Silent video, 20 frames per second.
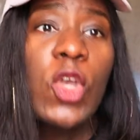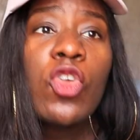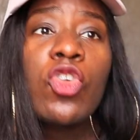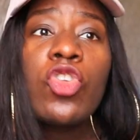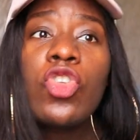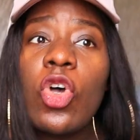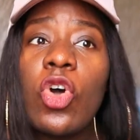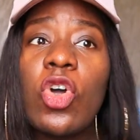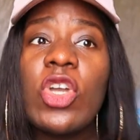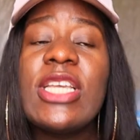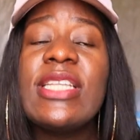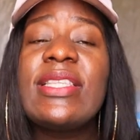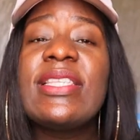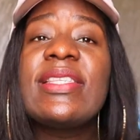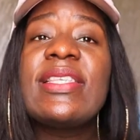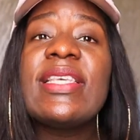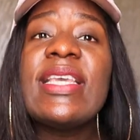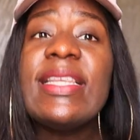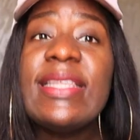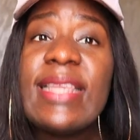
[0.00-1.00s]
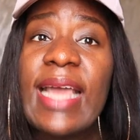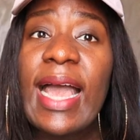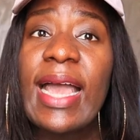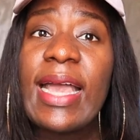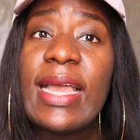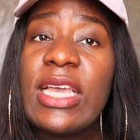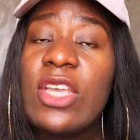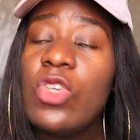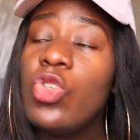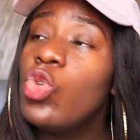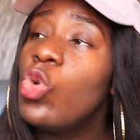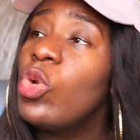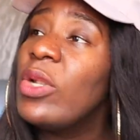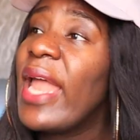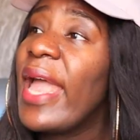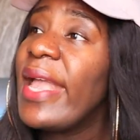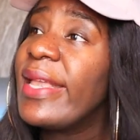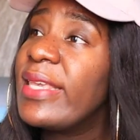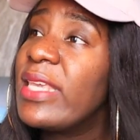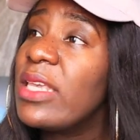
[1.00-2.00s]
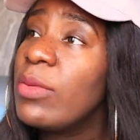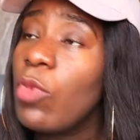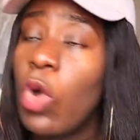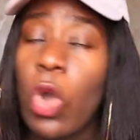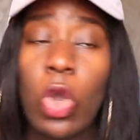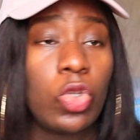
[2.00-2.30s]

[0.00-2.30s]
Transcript: So it is either you like him